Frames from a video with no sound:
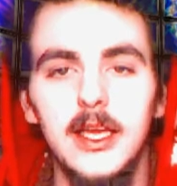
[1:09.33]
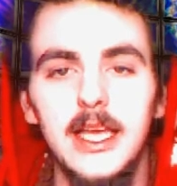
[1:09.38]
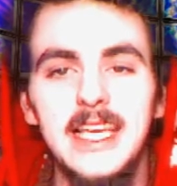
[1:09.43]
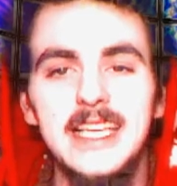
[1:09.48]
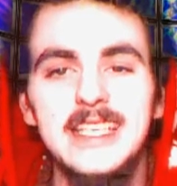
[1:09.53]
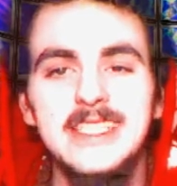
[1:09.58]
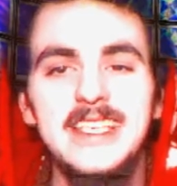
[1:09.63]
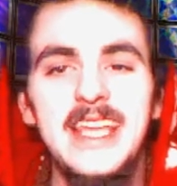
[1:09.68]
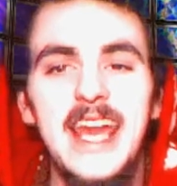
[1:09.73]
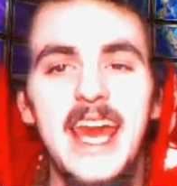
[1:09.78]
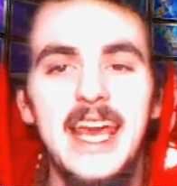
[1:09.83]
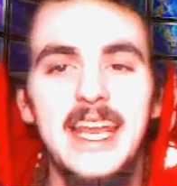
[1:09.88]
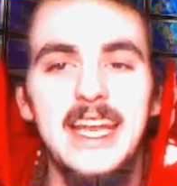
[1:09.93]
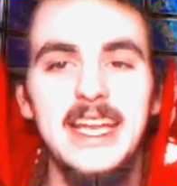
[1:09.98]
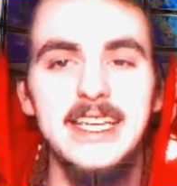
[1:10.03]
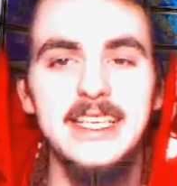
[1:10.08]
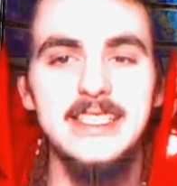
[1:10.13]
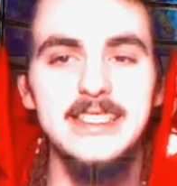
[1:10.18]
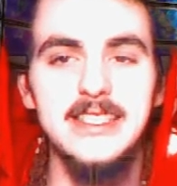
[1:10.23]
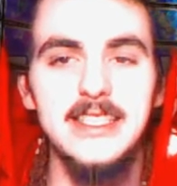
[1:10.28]
his
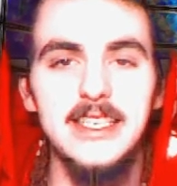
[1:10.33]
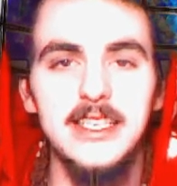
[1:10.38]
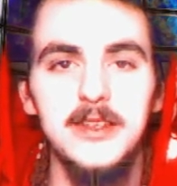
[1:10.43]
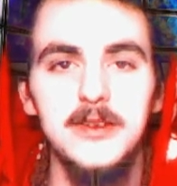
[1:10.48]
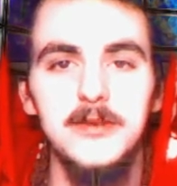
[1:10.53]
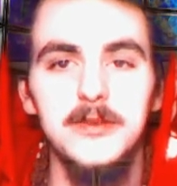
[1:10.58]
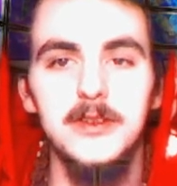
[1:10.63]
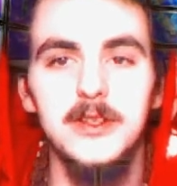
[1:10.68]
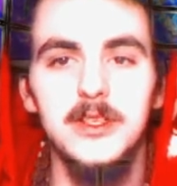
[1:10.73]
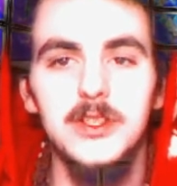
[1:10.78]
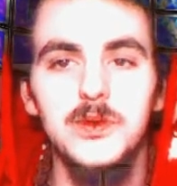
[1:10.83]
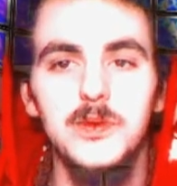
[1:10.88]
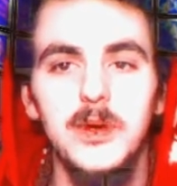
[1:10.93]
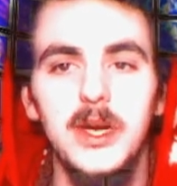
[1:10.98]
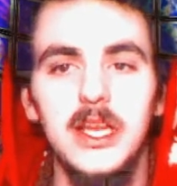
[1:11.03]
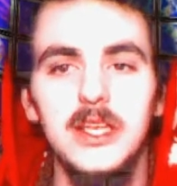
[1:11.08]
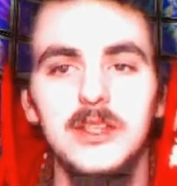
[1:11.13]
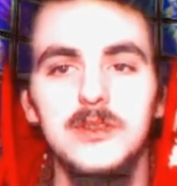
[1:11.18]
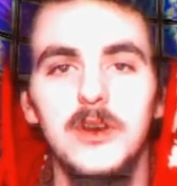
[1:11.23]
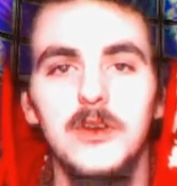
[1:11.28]
candidacy for the
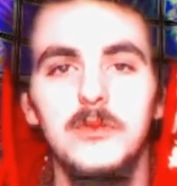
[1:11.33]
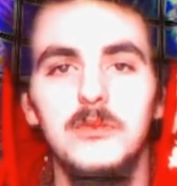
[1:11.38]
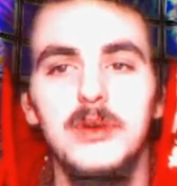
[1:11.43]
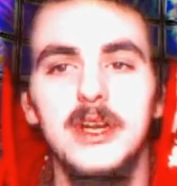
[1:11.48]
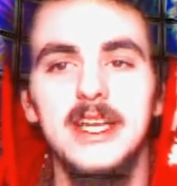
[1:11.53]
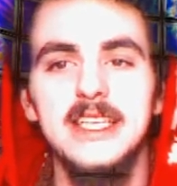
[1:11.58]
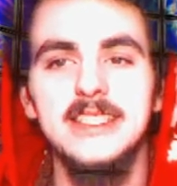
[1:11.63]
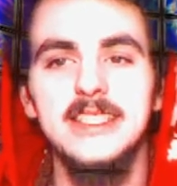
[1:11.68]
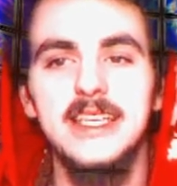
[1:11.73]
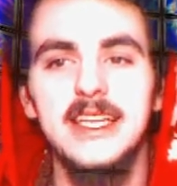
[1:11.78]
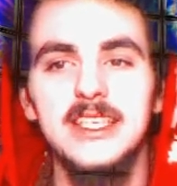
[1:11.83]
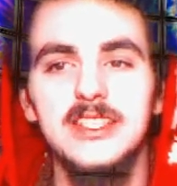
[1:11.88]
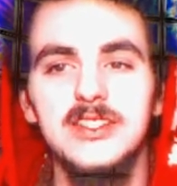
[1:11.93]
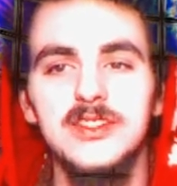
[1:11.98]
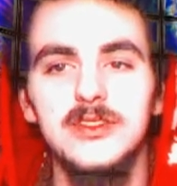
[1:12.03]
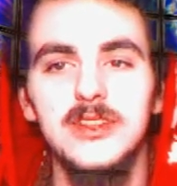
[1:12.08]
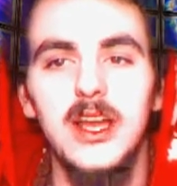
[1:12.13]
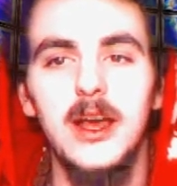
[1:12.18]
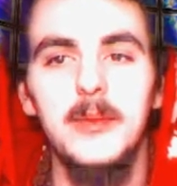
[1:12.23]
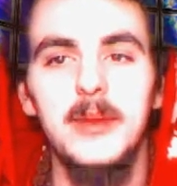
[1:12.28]
2012
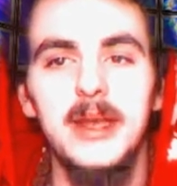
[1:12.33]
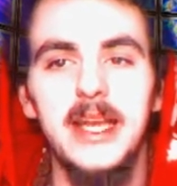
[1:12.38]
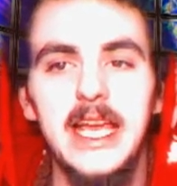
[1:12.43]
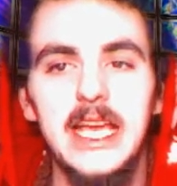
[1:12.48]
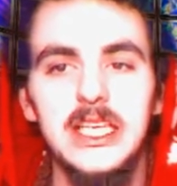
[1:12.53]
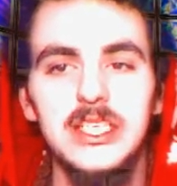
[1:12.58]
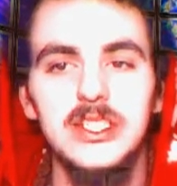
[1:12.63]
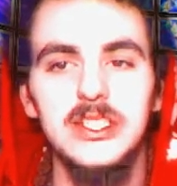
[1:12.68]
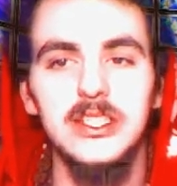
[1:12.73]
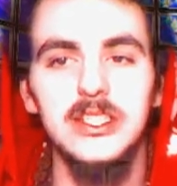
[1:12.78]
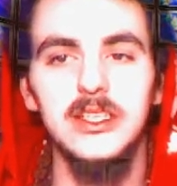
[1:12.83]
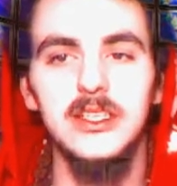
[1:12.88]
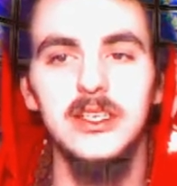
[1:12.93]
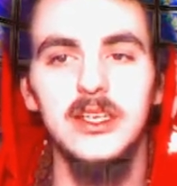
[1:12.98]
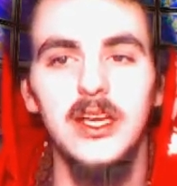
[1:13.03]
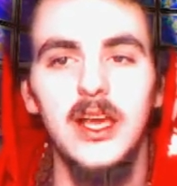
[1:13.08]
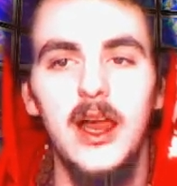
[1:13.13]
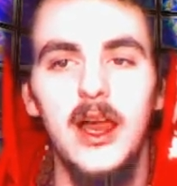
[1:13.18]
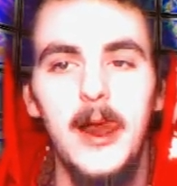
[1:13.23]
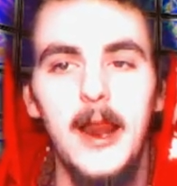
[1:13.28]
presidential nomination
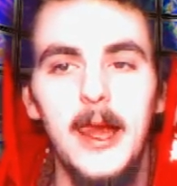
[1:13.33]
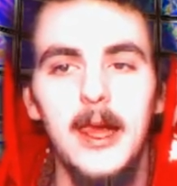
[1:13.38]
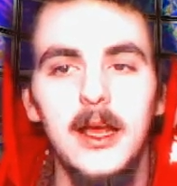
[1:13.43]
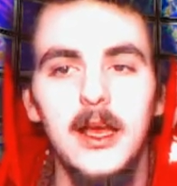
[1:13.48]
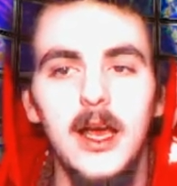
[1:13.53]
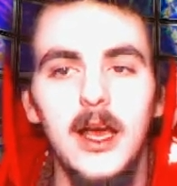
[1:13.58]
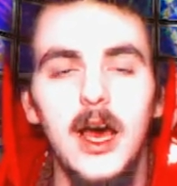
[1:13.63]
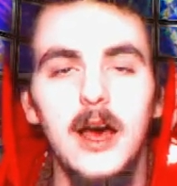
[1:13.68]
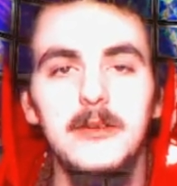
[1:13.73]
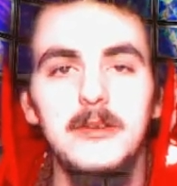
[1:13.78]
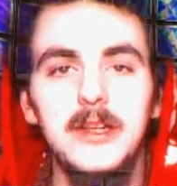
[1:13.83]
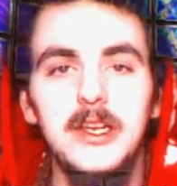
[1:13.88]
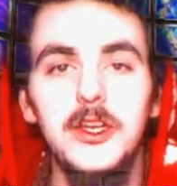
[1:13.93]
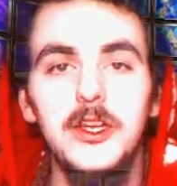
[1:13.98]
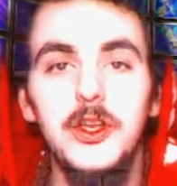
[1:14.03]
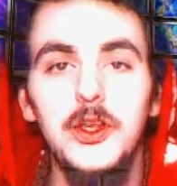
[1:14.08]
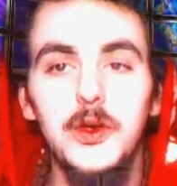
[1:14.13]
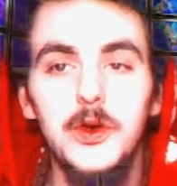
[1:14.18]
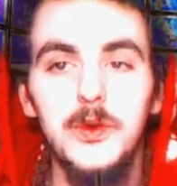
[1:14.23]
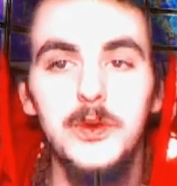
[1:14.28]
of a
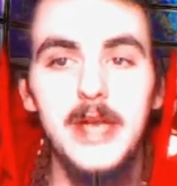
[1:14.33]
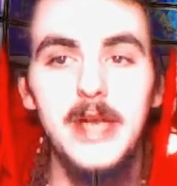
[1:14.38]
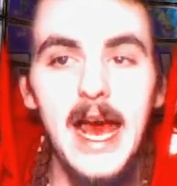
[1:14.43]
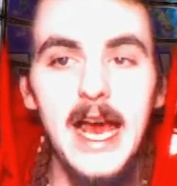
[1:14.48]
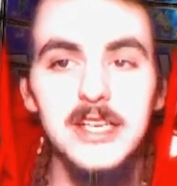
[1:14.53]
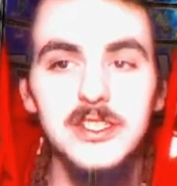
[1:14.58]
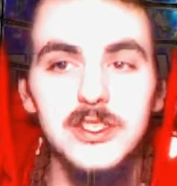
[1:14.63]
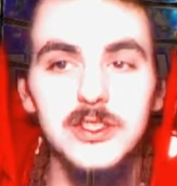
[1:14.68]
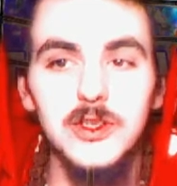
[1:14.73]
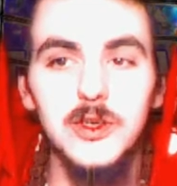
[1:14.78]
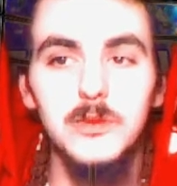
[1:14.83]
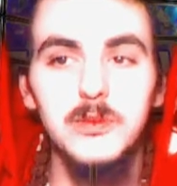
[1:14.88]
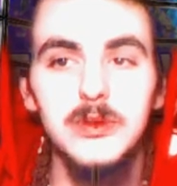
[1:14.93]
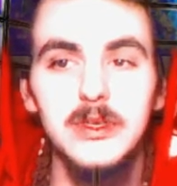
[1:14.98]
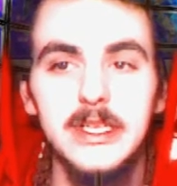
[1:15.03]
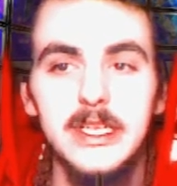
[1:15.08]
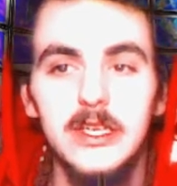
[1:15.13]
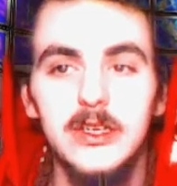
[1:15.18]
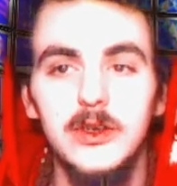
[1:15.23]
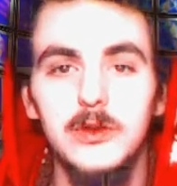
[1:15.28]
new national
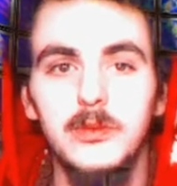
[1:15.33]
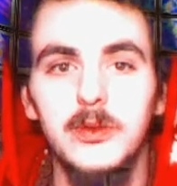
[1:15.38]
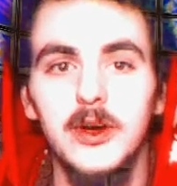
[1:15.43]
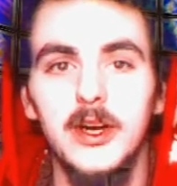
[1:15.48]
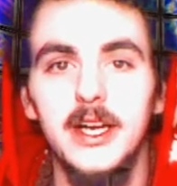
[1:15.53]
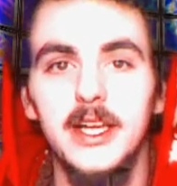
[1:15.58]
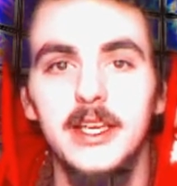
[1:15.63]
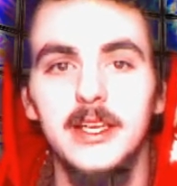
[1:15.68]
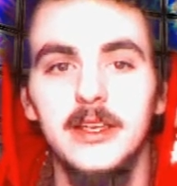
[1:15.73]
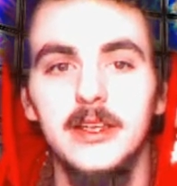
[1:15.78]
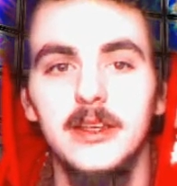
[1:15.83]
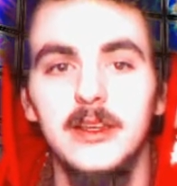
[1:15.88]
political party.